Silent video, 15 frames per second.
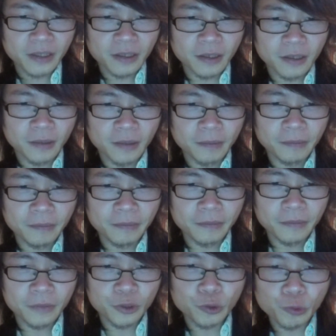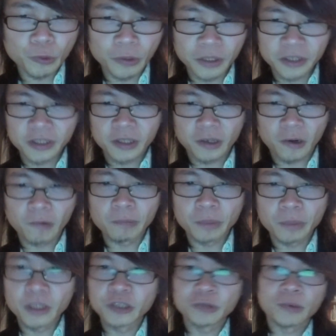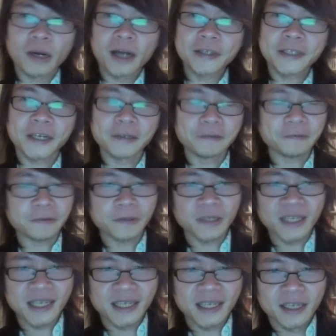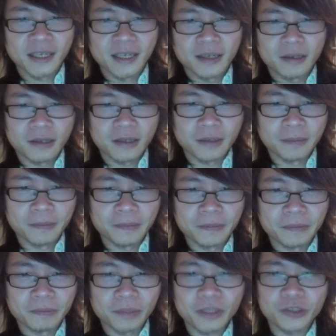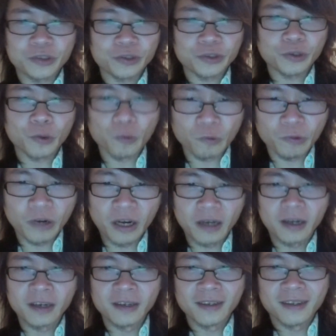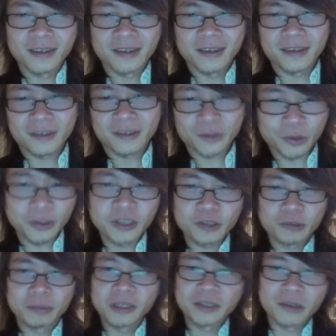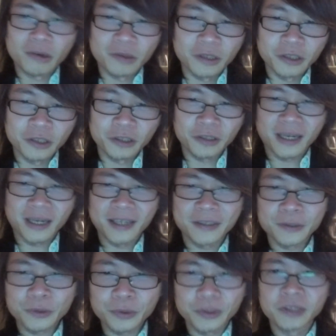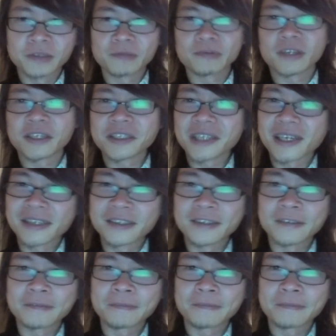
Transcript: um, tours of personal archive. Um, but so far, according to my knowledge, I couldn't find any